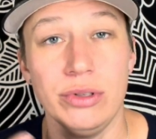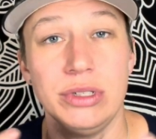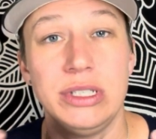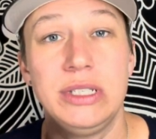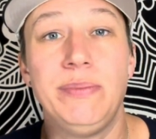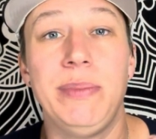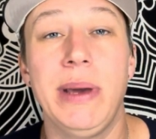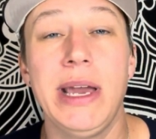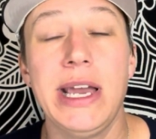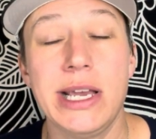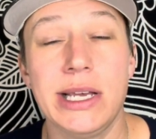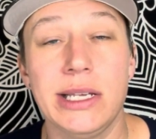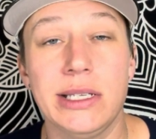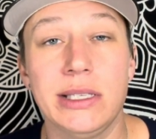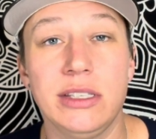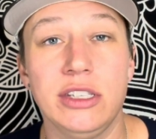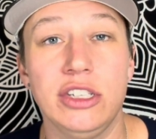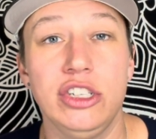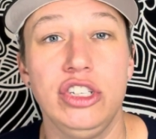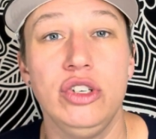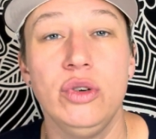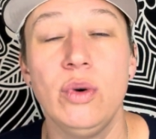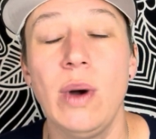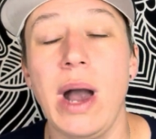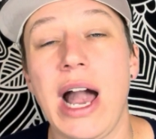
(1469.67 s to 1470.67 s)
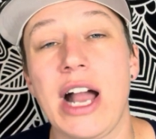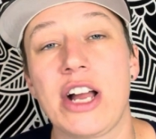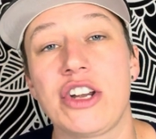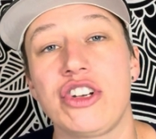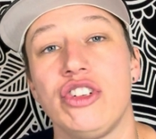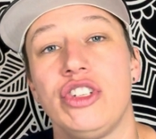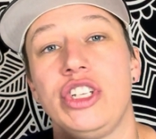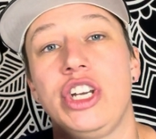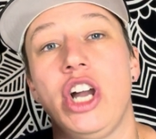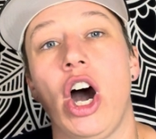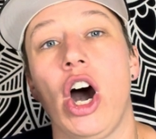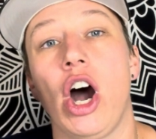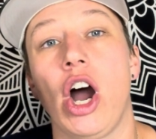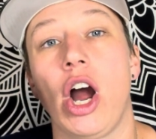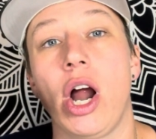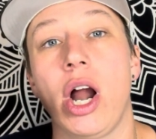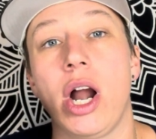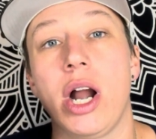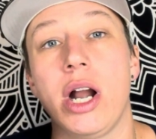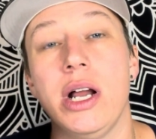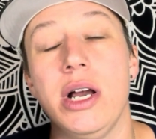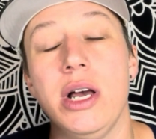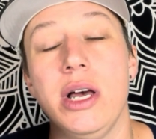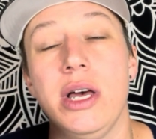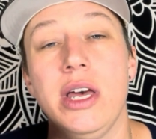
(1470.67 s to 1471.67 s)
space, you actually
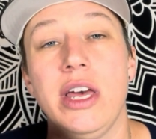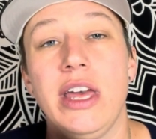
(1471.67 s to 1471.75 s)
are